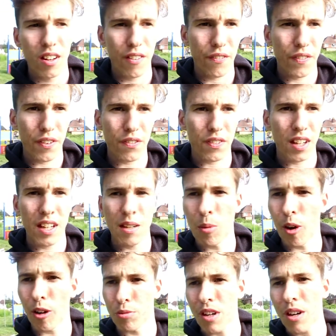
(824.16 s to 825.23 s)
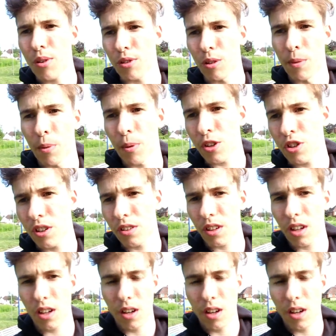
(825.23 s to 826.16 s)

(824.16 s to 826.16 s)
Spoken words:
15 miles per hour or something, which is